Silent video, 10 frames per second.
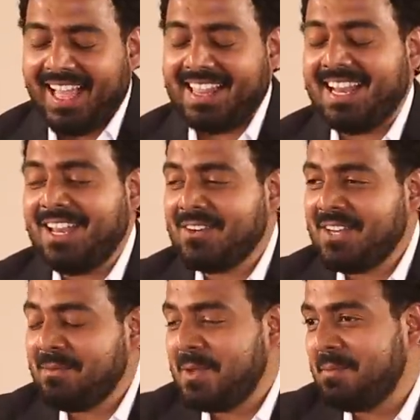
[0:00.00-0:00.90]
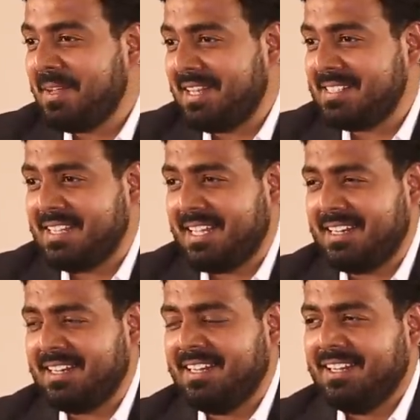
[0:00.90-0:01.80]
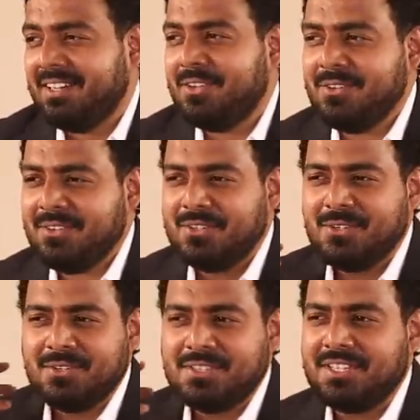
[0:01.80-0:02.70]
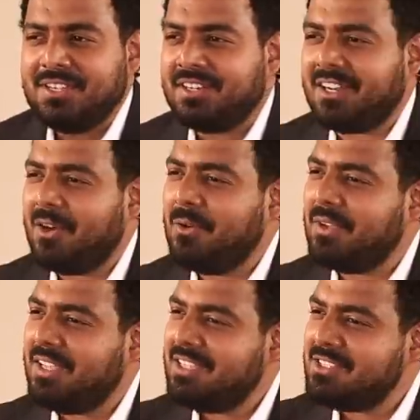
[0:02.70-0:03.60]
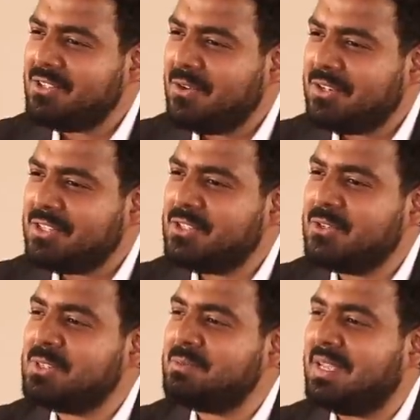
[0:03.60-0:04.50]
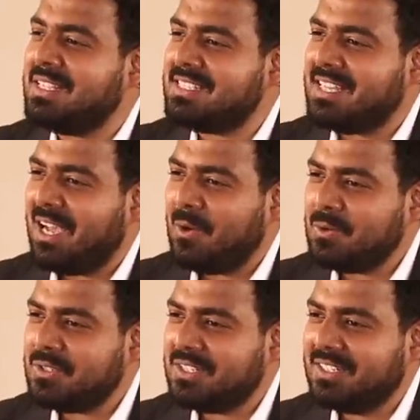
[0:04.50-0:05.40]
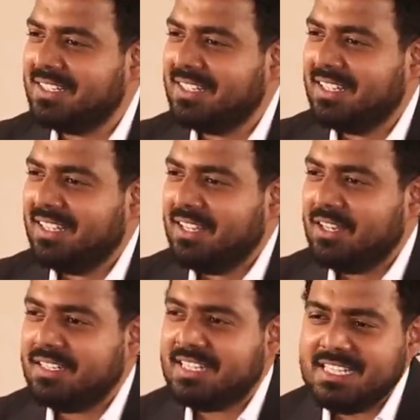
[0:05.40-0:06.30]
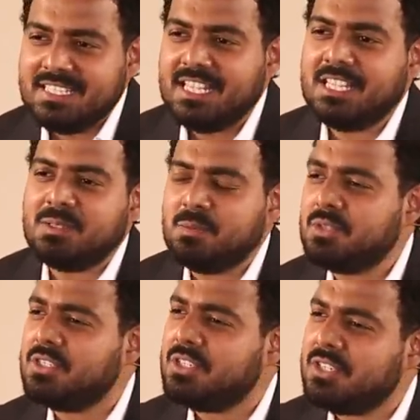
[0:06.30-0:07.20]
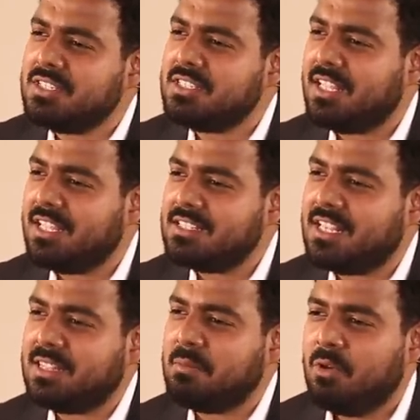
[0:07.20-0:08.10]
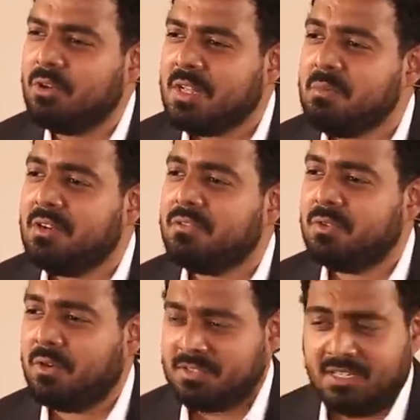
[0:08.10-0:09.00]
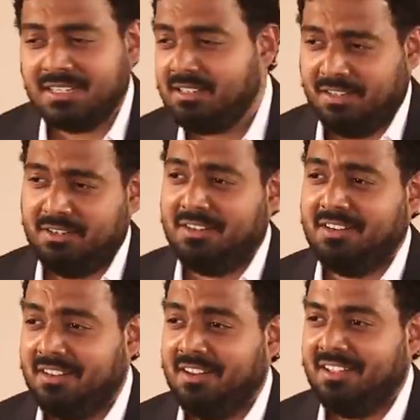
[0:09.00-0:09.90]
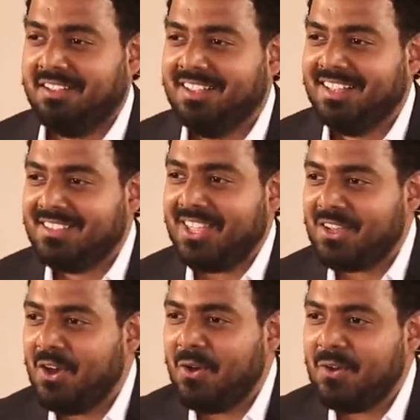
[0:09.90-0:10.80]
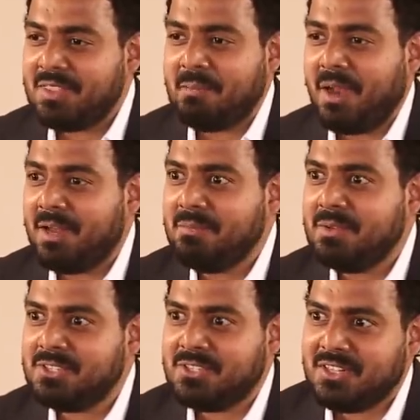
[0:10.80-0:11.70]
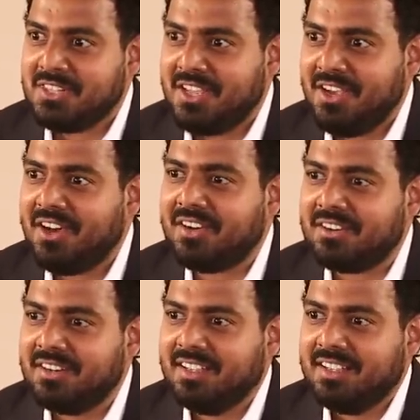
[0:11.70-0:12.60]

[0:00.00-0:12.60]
And then I looked at him, and I said, do you hear how each note is so spaced out? These days, musicians think that the more number of notes, they go, the better musician they are.